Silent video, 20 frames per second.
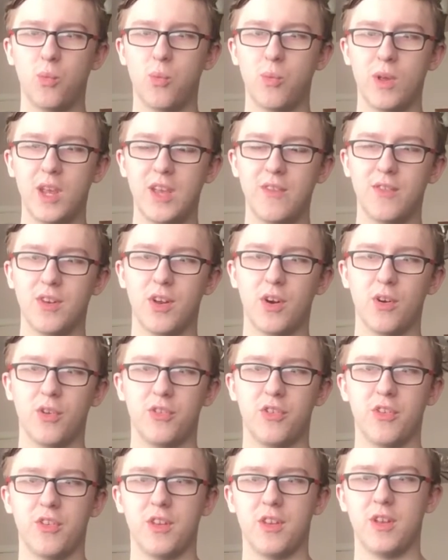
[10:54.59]
even
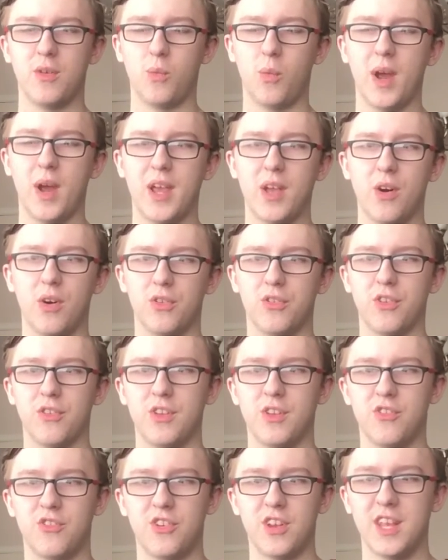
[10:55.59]
hotter, way hotter
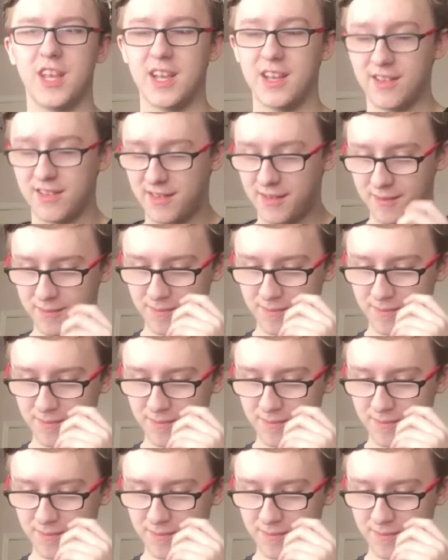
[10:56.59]
than she is.